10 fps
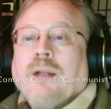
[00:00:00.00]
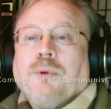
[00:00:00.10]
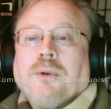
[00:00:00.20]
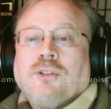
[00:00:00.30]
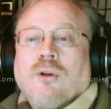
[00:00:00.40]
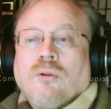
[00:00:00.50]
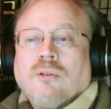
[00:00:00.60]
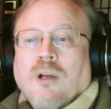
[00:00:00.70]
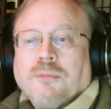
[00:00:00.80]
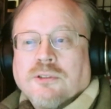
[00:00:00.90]
were told,
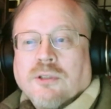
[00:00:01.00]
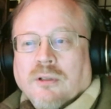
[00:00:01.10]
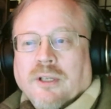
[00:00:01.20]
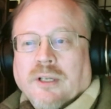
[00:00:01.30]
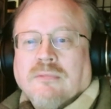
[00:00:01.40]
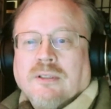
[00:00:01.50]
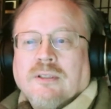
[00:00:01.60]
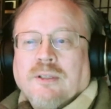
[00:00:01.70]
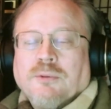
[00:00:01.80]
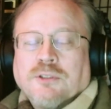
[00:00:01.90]
almost certainly,
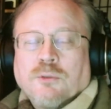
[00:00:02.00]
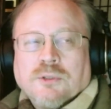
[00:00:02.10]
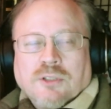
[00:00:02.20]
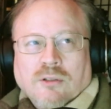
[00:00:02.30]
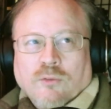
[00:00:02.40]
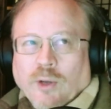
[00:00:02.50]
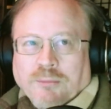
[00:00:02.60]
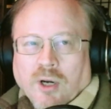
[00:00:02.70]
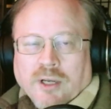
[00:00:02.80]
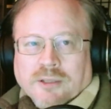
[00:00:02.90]
it was the result of wet
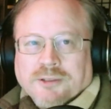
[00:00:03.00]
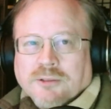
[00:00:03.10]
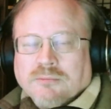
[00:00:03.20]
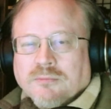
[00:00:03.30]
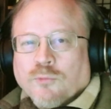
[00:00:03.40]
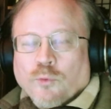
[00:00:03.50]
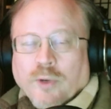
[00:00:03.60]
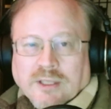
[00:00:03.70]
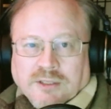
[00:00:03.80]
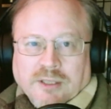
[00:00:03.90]
markets,
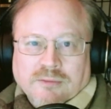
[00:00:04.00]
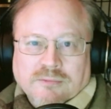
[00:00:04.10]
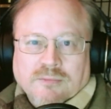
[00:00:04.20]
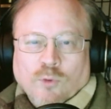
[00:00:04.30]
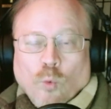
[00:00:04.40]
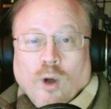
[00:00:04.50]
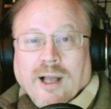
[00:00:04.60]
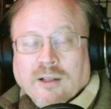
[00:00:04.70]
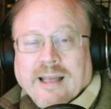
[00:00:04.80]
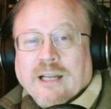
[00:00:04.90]
raising
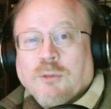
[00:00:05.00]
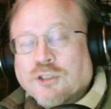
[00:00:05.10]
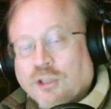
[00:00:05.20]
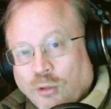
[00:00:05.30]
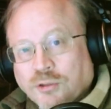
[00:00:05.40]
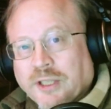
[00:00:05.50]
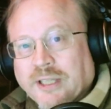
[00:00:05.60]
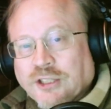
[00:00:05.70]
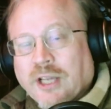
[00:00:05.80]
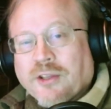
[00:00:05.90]
wild animals close to
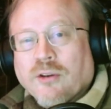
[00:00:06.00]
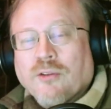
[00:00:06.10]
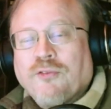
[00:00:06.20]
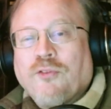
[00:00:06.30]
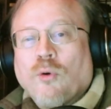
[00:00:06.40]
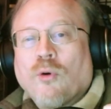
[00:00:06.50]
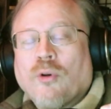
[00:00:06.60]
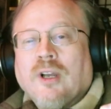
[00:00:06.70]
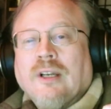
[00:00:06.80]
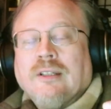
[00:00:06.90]
each other
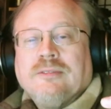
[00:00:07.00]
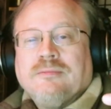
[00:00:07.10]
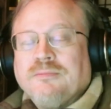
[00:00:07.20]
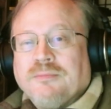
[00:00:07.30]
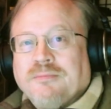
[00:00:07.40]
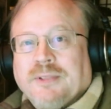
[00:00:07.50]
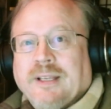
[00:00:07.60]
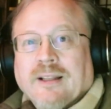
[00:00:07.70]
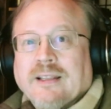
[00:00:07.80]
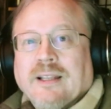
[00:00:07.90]
for
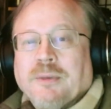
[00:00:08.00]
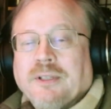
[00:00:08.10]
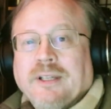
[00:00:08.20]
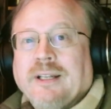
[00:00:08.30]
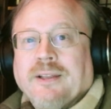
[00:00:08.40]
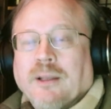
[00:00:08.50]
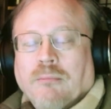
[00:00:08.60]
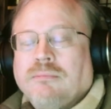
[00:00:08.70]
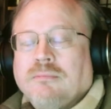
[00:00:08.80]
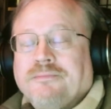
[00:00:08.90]
killing them and eating
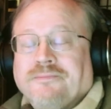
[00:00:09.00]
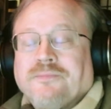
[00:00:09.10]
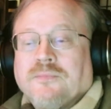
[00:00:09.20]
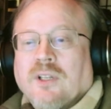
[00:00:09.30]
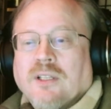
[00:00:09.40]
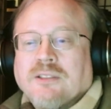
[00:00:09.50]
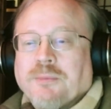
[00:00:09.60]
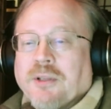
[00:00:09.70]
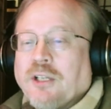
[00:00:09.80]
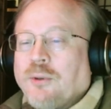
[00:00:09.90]
them. That's
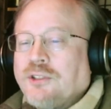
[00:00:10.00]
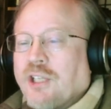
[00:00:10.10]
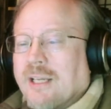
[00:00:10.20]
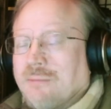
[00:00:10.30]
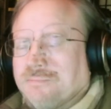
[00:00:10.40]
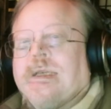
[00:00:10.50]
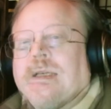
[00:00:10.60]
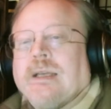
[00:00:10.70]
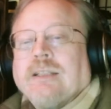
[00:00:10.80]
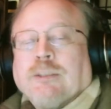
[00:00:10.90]
something they do in China.
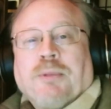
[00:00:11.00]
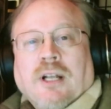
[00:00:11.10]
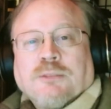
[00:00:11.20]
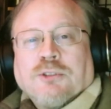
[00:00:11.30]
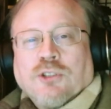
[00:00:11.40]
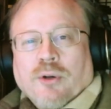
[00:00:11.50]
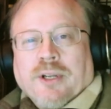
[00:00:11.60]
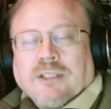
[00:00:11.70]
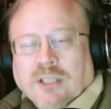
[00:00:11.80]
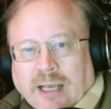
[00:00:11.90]
It's a plausible story,
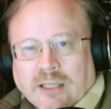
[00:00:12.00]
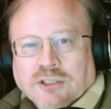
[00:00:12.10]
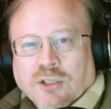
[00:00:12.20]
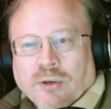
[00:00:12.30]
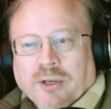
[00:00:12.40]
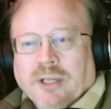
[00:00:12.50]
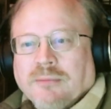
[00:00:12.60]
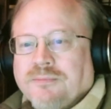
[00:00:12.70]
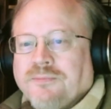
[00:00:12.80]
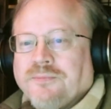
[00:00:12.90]
it's a likely story,
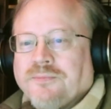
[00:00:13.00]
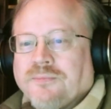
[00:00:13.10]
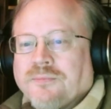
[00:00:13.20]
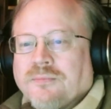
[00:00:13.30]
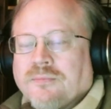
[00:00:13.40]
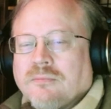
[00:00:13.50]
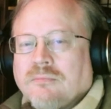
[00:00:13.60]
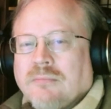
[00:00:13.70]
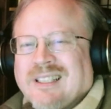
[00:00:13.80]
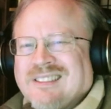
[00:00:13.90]

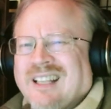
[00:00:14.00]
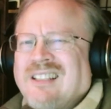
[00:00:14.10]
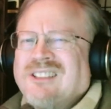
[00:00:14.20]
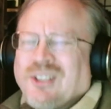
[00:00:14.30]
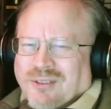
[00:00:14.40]
but it's not a certain